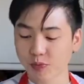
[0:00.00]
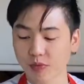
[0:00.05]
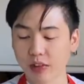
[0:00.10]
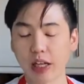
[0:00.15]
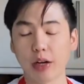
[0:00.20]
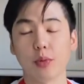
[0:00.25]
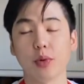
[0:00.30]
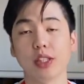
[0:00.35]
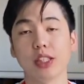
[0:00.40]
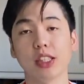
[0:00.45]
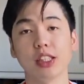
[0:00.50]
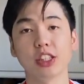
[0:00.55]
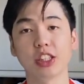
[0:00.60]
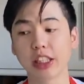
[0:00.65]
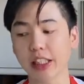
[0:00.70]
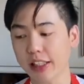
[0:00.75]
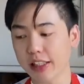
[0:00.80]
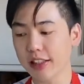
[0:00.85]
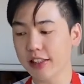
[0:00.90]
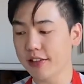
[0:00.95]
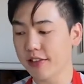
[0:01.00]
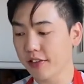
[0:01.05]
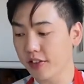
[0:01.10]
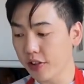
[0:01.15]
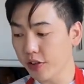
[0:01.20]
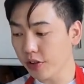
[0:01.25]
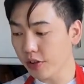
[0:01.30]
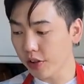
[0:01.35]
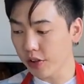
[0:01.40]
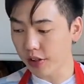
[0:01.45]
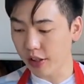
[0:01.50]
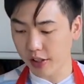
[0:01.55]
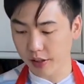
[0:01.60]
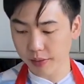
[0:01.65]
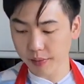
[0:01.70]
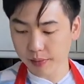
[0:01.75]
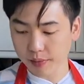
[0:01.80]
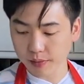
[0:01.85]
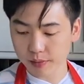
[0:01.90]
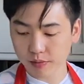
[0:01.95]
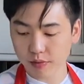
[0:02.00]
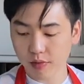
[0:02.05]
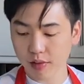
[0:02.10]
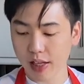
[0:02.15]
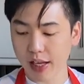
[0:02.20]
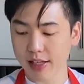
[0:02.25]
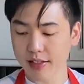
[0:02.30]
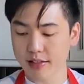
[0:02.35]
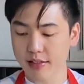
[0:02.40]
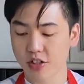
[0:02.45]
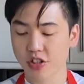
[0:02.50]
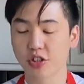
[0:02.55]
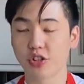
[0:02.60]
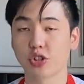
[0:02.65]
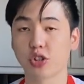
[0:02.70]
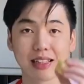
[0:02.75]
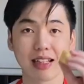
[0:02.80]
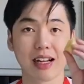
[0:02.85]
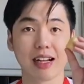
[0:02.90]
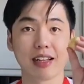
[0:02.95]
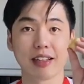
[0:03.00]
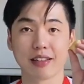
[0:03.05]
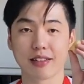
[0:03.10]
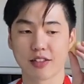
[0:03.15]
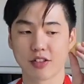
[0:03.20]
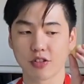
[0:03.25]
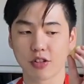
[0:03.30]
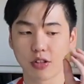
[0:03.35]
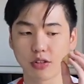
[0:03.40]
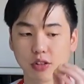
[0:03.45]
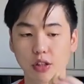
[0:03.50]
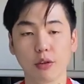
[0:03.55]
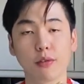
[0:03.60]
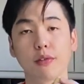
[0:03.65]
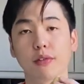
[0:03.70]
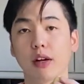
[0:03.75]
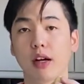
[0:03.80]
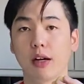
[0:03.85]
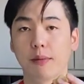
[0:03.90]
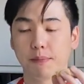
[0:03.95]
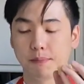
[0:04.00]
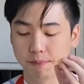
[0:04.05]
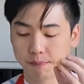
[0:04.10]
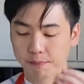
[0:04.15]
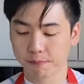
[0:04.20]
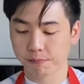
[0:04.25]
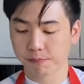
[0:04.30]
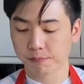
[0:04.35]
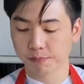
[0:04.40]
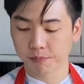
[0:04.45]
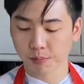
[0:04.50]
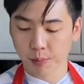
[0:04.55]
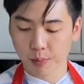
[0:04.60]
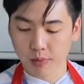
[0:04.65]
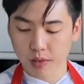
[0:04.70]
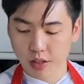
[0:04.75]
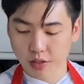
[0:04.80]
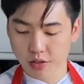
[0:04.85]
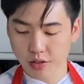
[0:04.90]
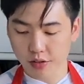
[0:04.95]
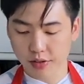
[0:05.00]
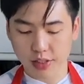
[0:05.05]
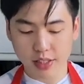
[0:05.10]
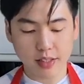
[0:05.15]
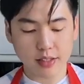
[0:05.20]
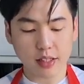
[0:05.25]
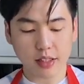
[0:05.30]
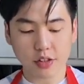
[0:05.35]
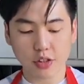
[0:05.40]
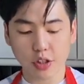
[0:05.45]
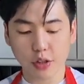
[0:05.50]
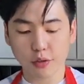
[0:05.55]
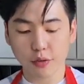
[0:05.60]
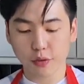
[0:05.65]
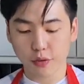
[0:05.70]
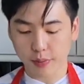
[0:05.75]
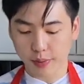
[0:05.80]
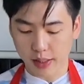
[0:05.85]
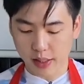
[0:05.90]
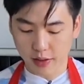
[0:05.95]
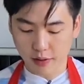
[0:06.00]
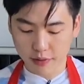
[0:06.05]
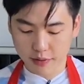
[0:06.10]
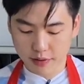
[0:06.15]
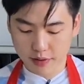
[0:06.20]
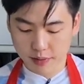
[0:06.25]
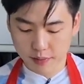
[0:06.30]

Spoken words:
Now while the chicken is still cooking, let's slice your tofu up. So these are tofu puffs.